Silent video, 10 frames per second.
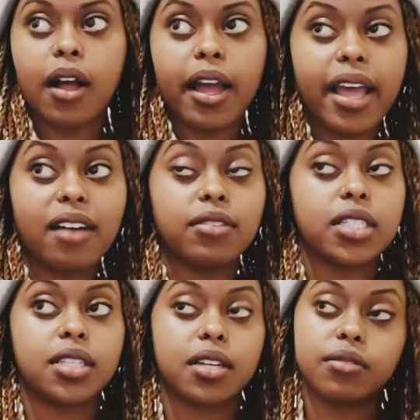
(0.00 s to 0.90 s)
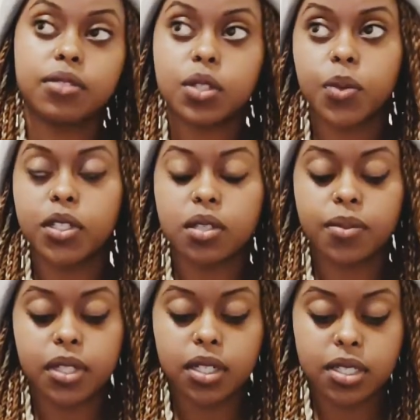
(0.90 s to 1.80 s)
I have a set of
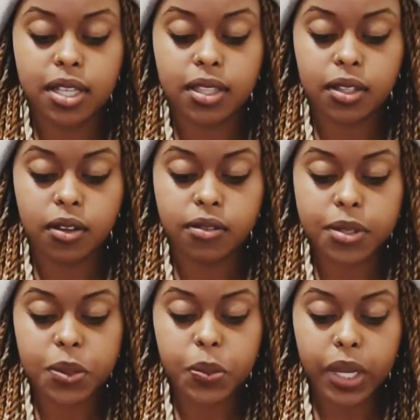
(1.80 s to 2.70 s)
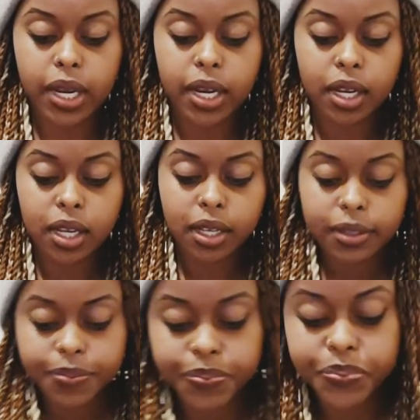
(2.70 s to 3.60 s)
responsibilities at the office, but
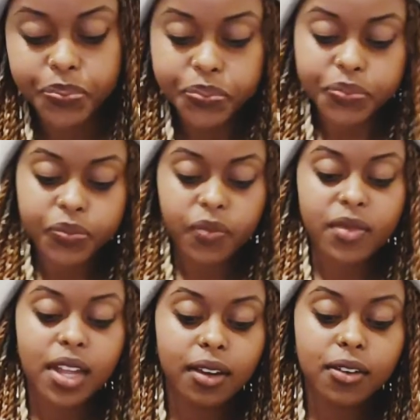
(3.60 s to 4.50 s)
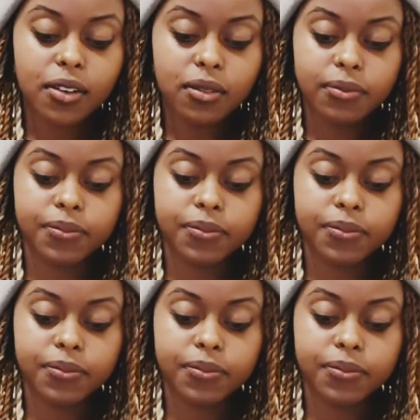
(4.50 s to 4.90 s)
I don't know.